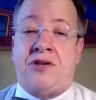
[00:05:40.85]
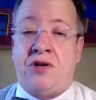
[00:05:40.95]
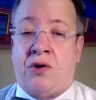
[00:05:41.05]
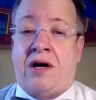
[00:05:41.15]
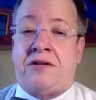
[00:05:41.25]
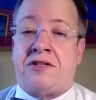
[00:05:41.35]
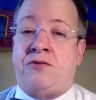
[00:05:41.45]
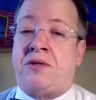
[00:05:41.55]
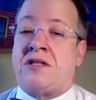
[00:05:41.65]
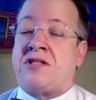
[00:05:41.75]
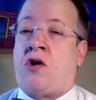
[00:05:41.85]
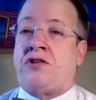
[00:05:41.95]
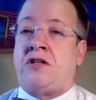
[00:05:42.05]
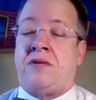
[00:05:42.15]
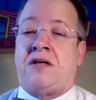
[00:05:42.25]
clients who have been assaulted
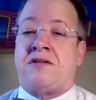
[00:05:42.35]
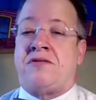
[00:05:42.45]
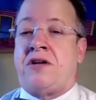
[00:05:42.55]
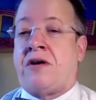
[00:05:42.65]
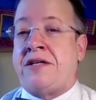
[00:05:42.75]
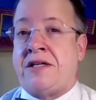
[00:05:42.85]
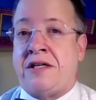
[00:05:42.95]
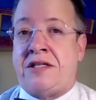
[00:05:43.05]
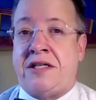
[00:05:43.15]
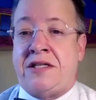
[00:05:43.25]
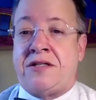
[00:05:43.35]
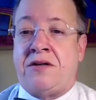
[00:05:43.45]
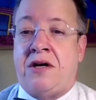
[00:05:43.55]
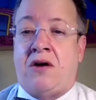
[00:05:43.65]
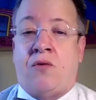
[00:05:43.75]
because of their identities,
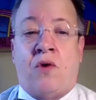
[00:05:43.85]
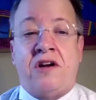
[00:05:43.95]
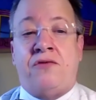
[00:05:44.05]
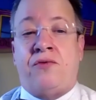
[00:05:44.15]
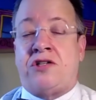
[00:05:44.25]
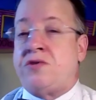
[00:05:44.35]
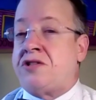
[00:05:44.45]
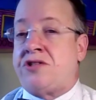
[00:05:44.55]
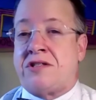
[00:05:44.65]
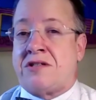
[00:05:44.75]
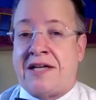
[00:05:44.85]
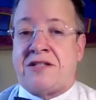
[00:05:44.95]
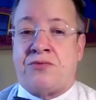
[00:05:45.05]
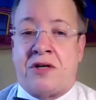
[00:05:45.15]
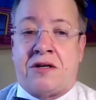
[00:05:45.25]
one of which was just last
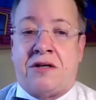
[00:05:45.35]
week.